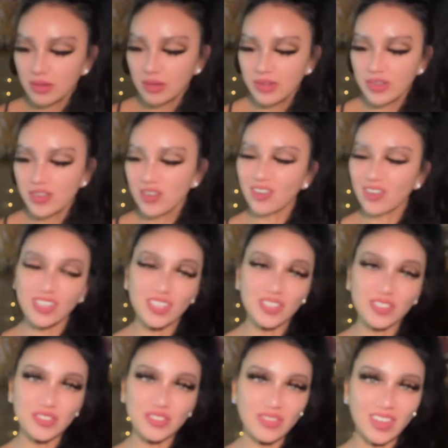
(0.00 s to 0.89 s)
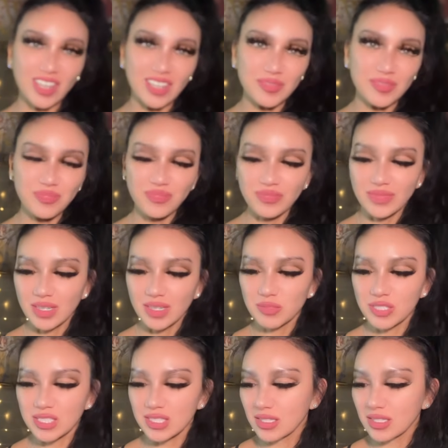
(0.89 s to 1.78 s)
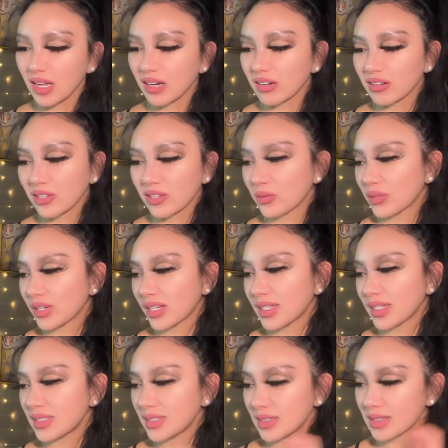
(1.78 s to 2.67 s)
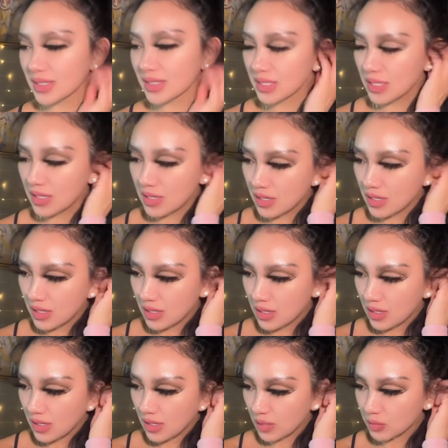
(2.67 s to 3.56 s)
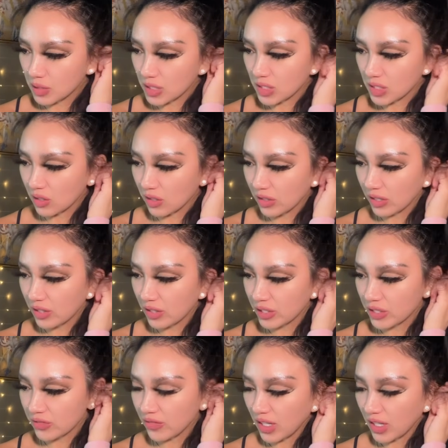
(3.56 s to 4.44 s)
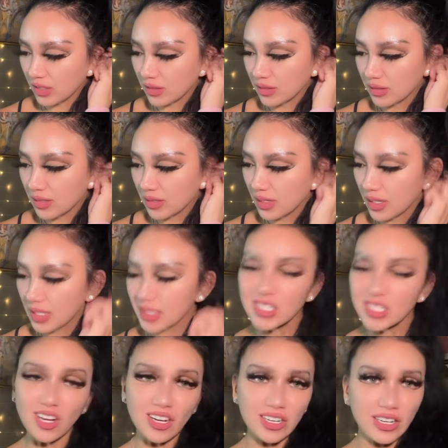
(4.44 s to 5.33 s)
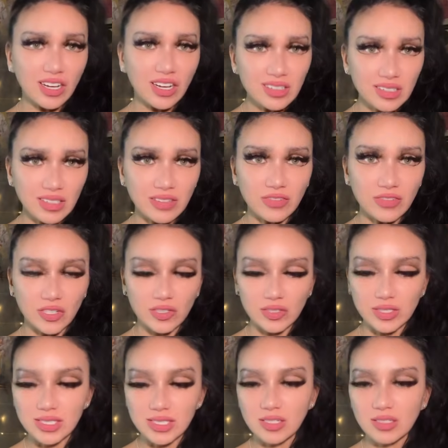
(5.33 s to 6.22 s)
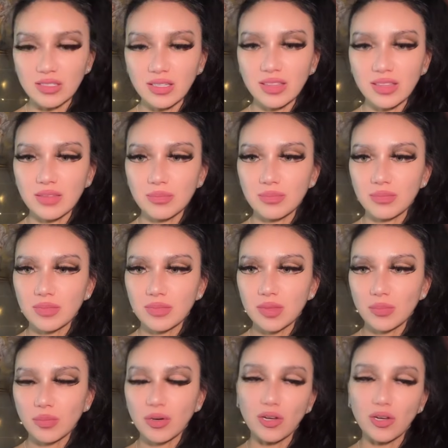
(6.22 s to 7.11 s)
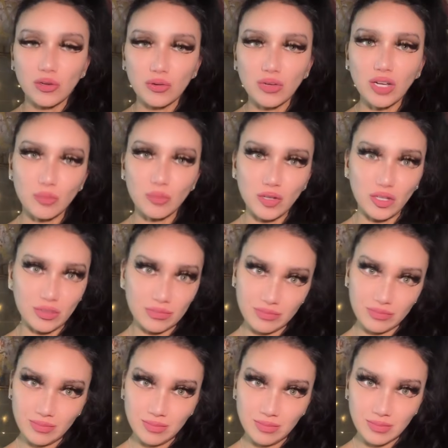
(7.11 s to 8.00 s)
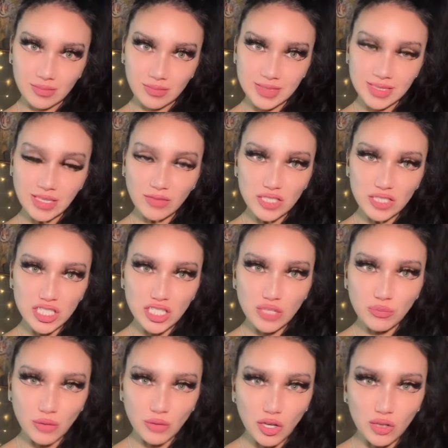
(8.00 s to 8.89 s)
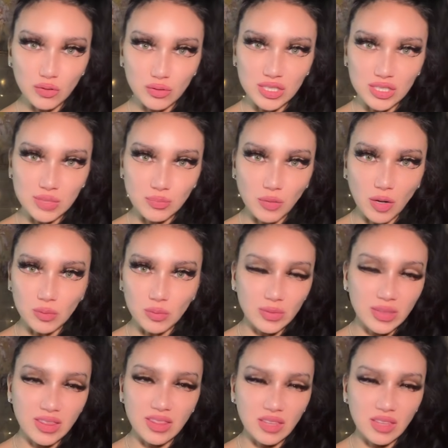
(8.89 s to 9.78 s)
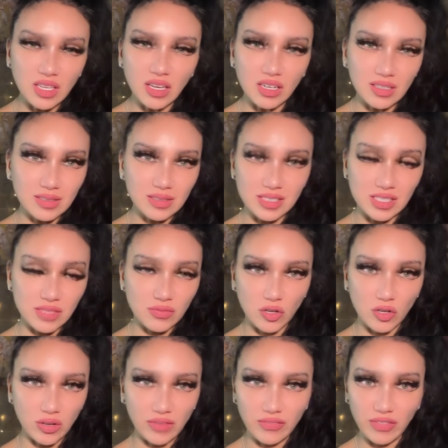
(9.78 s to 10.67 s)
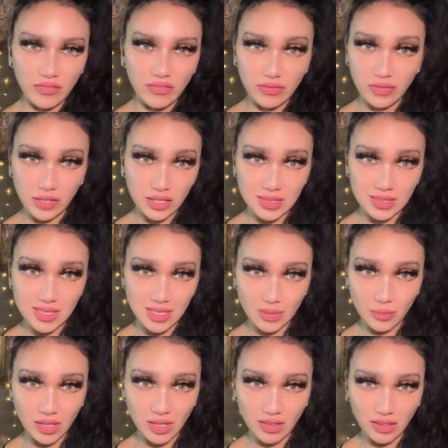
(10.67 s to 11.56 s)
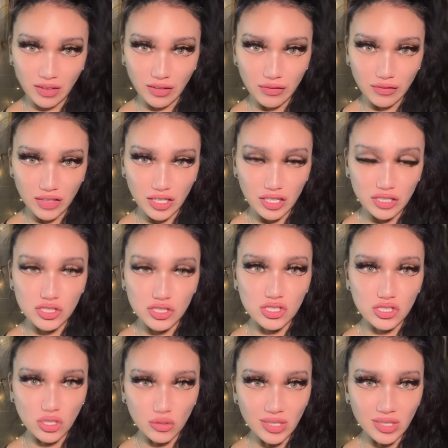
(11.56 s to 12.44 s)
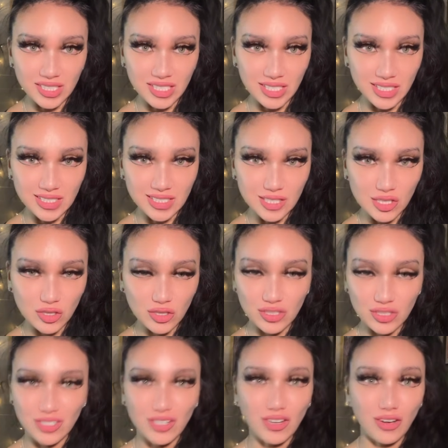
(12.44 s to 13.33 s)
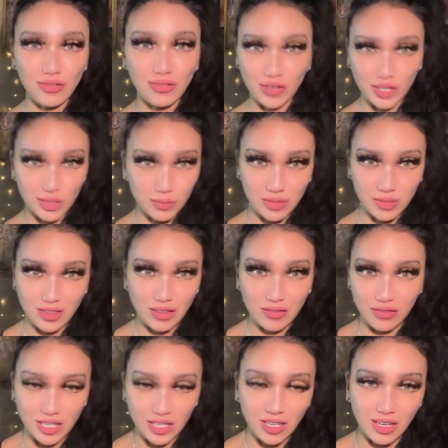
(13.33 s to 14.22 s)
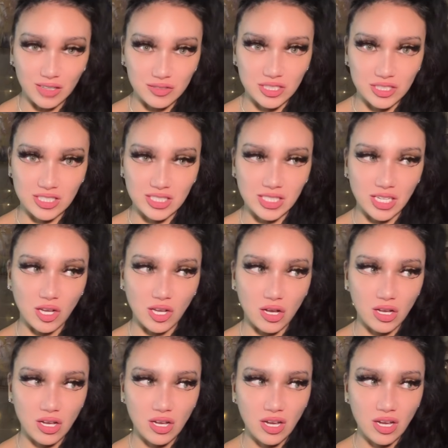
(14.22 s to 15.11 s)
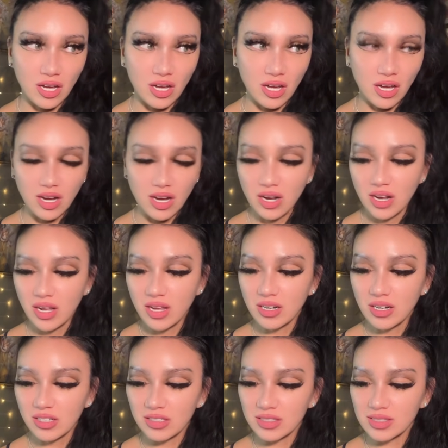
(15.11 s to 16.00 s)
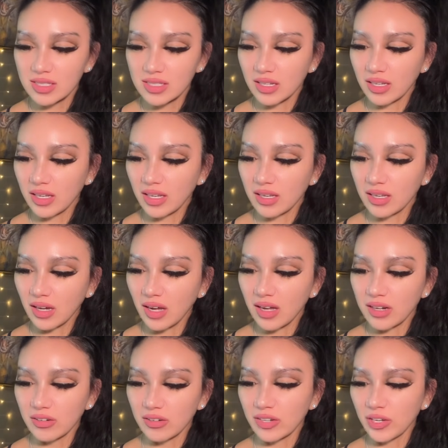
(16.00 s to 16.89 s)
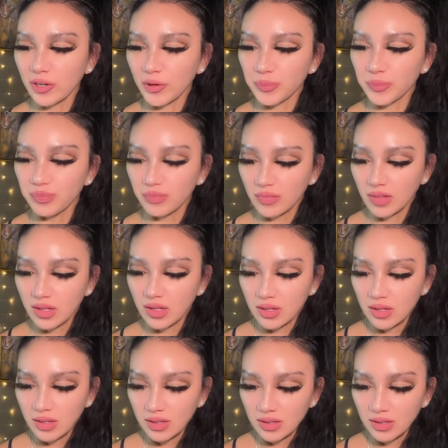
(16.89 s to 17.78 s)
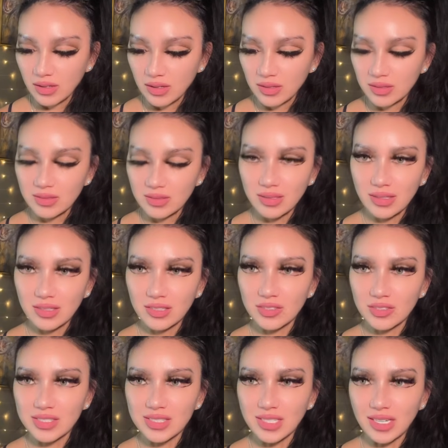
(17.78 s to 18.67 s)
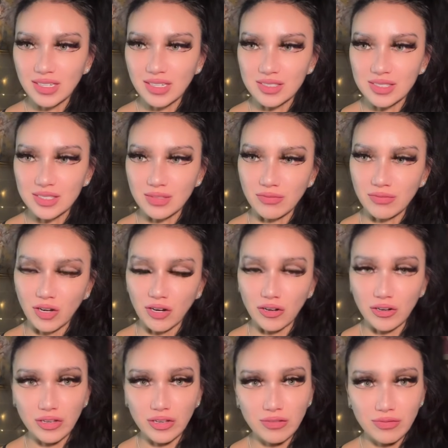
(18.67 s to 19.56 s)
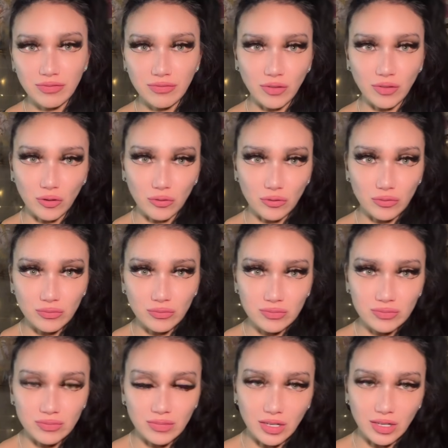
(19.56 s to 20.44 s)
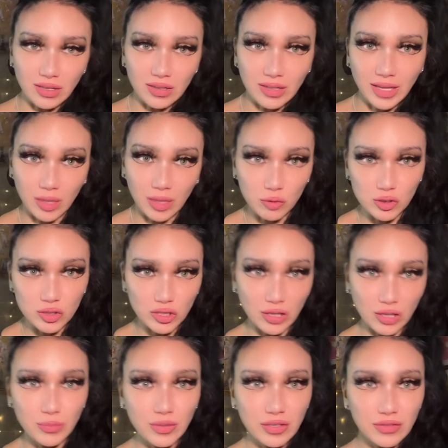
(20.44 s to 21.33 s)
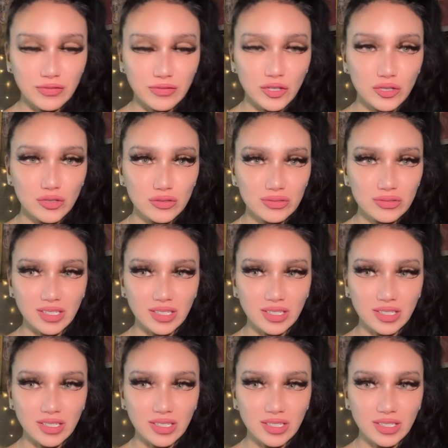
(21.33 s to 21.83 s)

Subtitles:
Not a huge fan. I don't know what it is. I'm just not a huge fan. It's not an ugly phone. It's not like the Pro. Come on. 17 Pro is probably the ugliest phone I've ever fucking seen in my life. It is so hideous. I could not fucking believe it. I was just like, it looks like, I don't know. It looks like a Safari phone camera trying to be a phone.